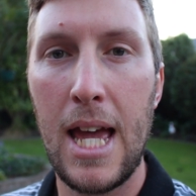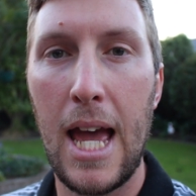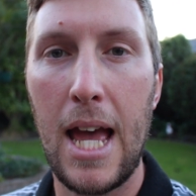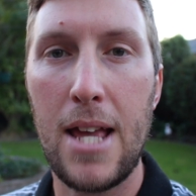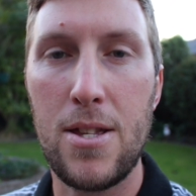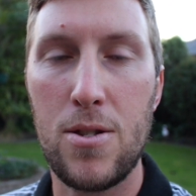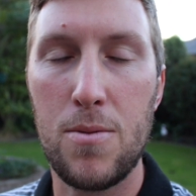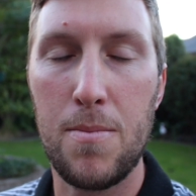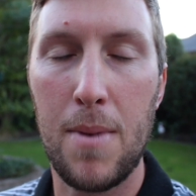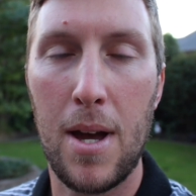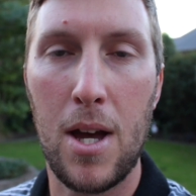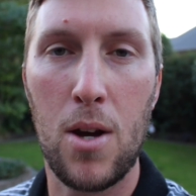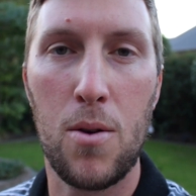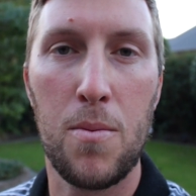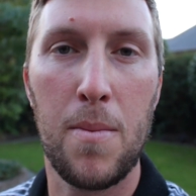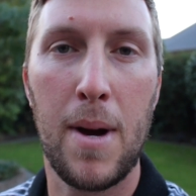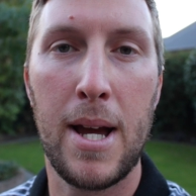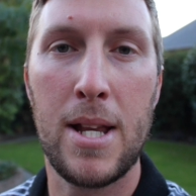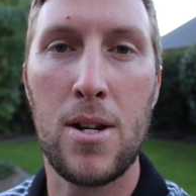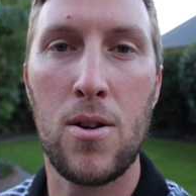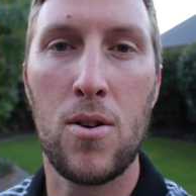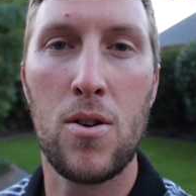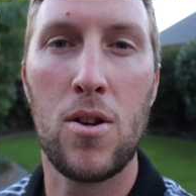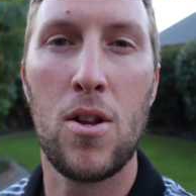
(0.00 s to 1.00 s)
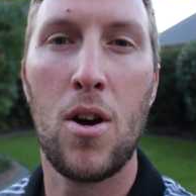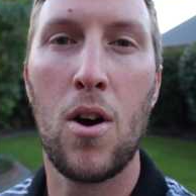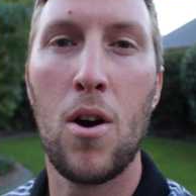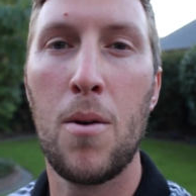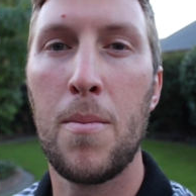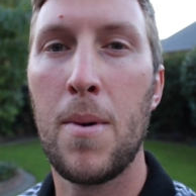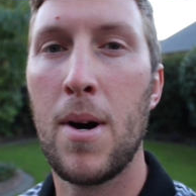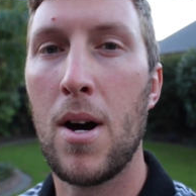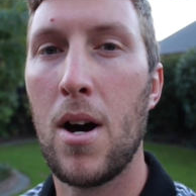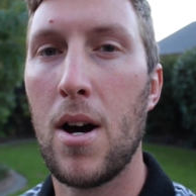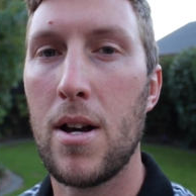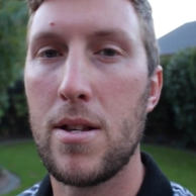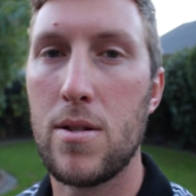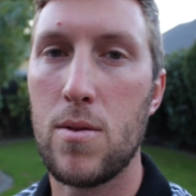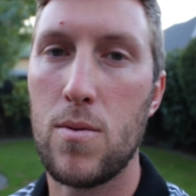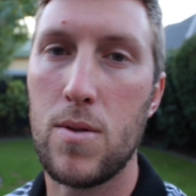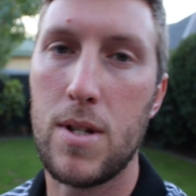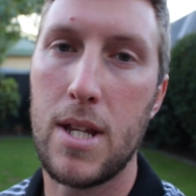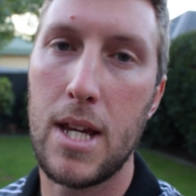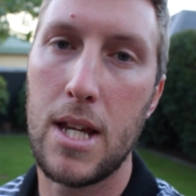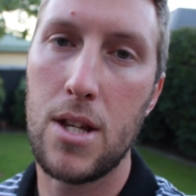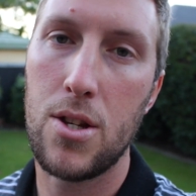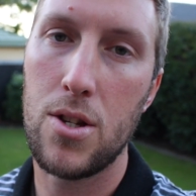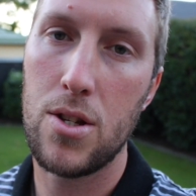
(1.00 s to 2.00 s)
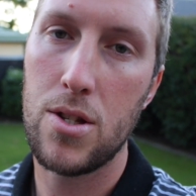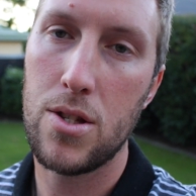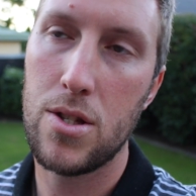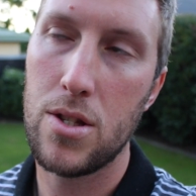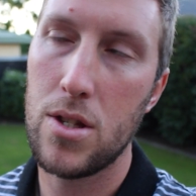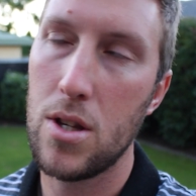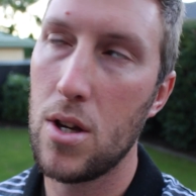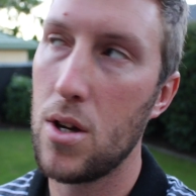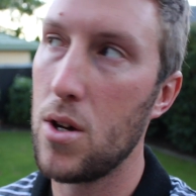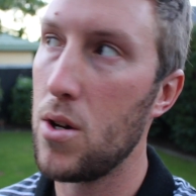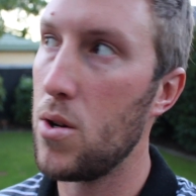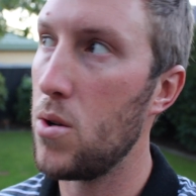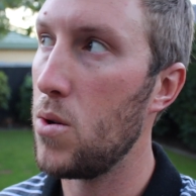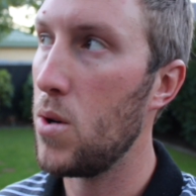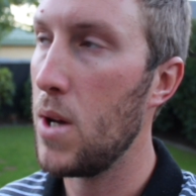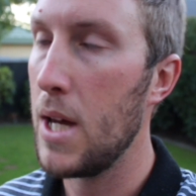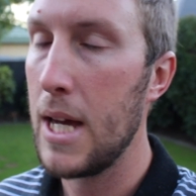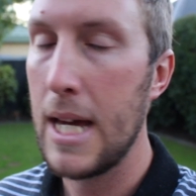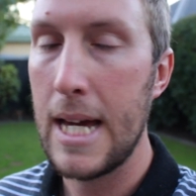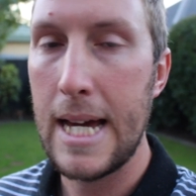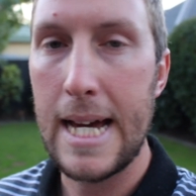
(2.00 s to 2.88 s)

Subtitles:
As you may or may not know, I'm a high school teacher, so